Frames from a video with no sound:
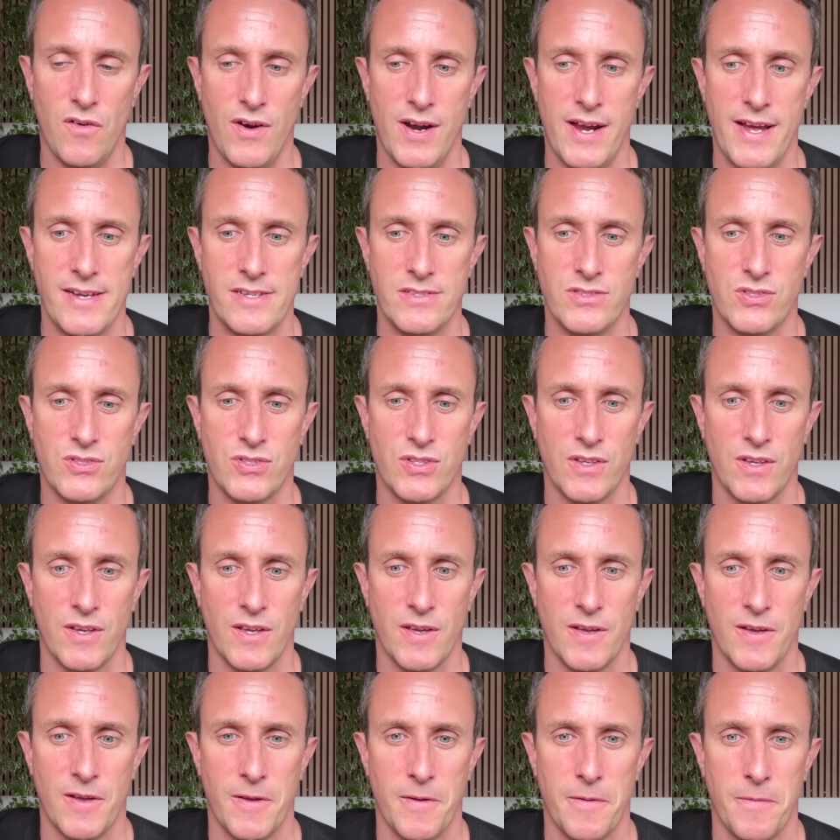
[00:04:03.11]
as
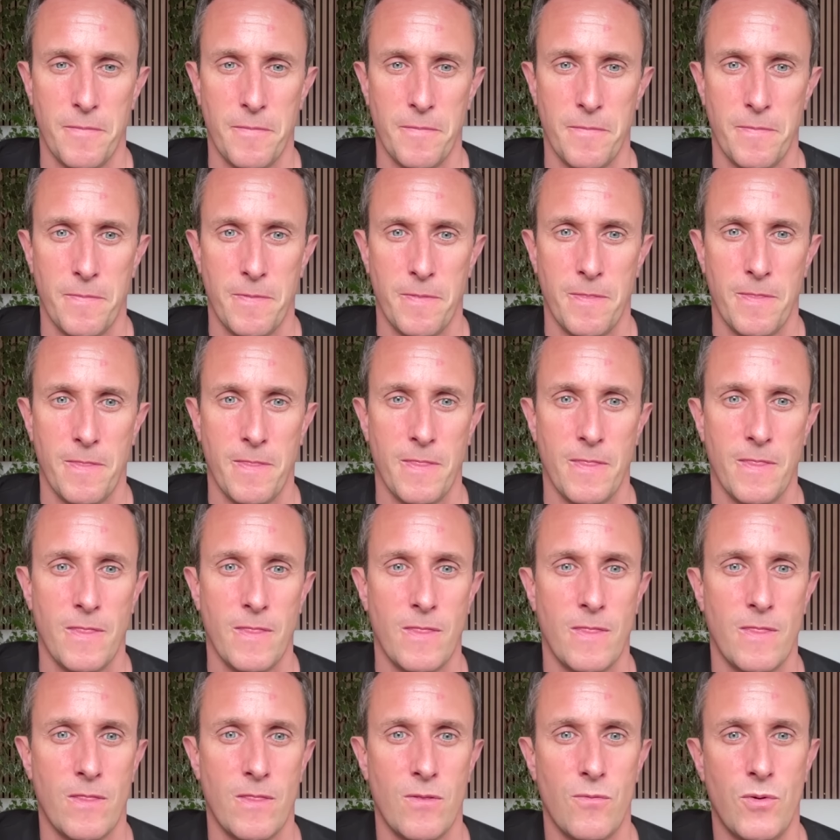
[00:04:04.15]

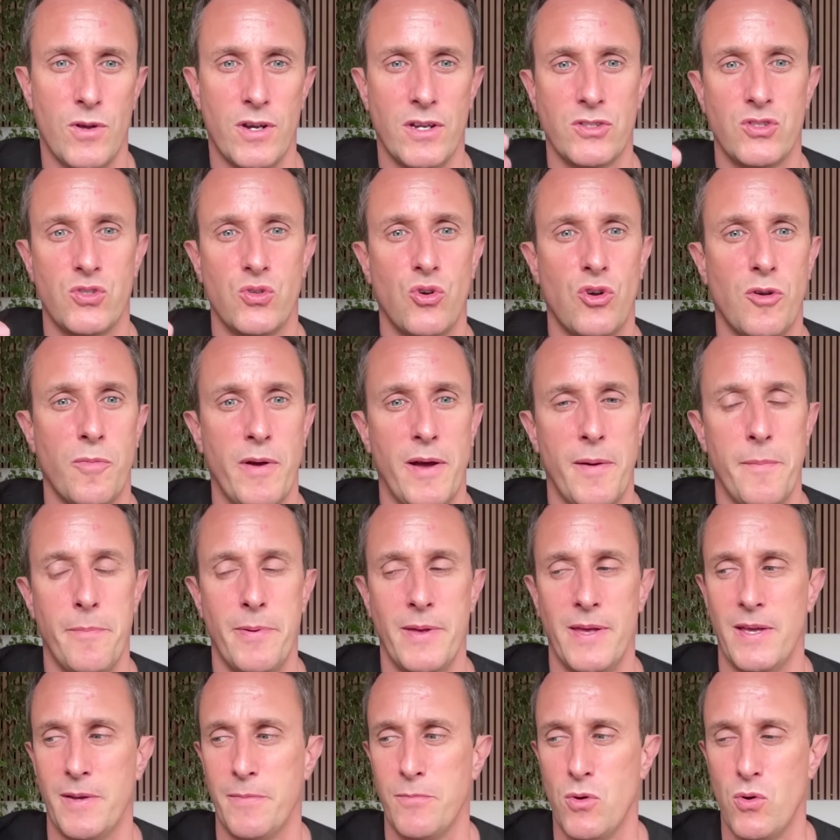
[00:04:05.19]
when I talk about
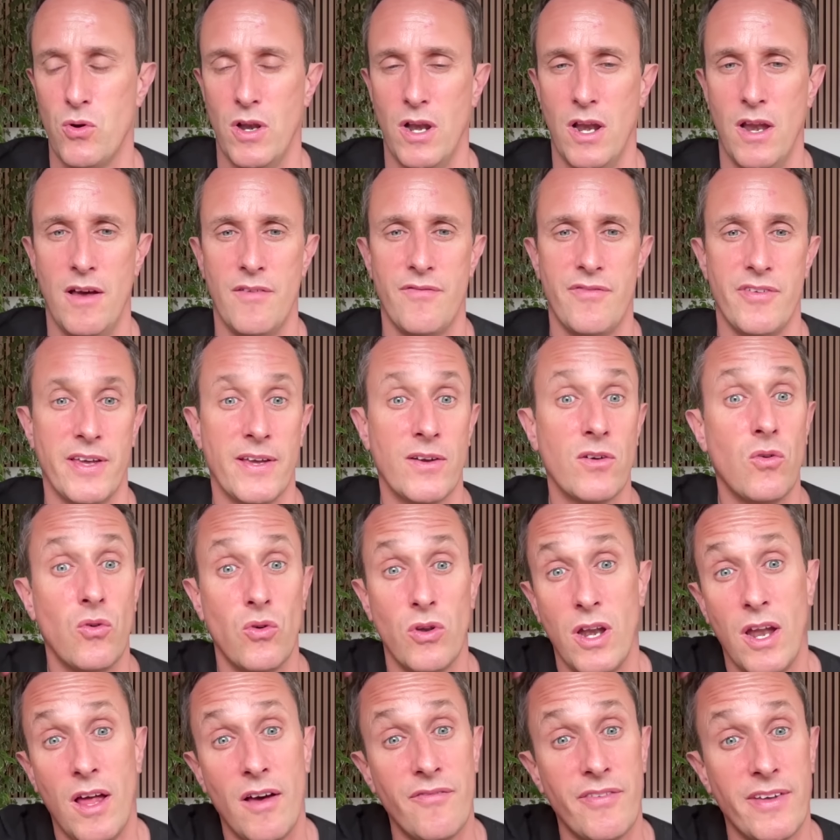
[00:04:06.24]
being more loving or
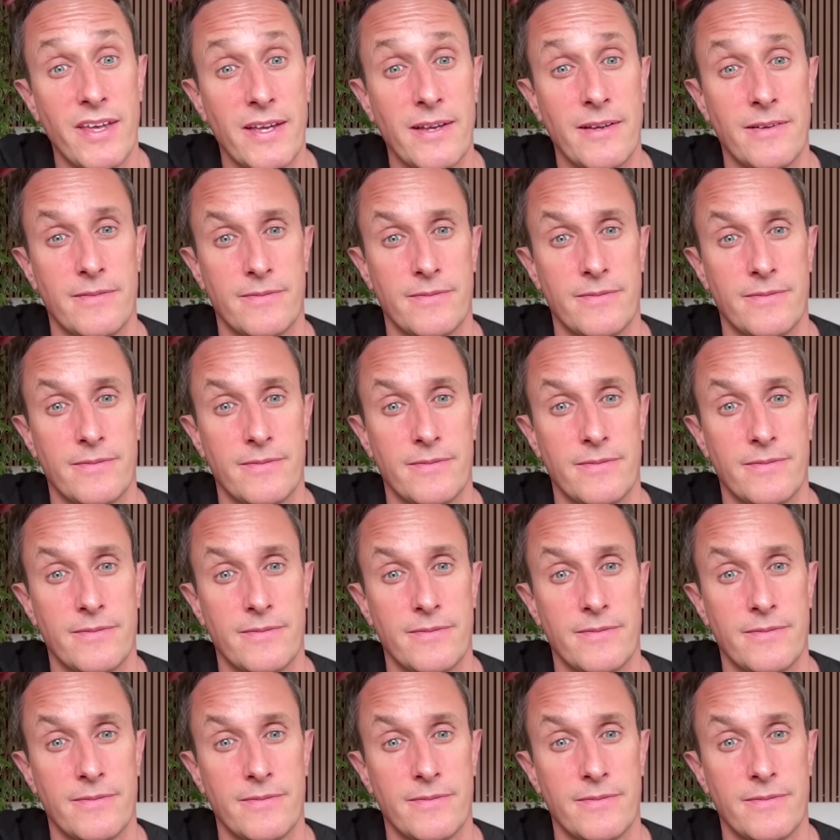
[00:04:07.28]
loving,